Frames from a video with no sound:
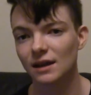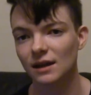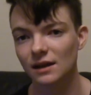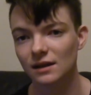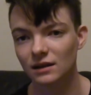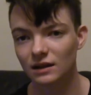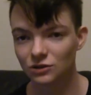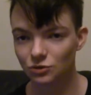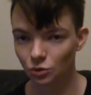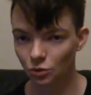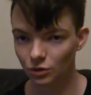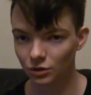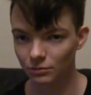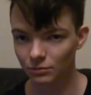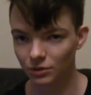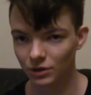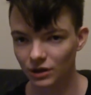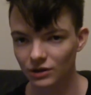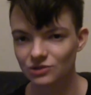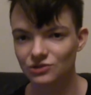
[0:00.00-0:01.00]
in a touring
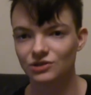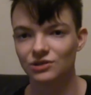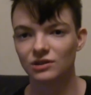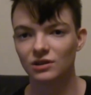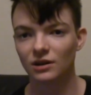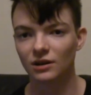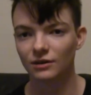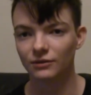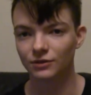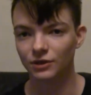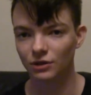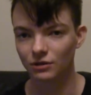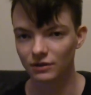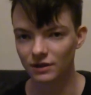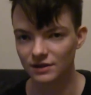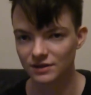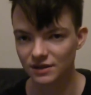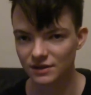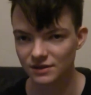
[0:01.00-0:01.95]
production of Curious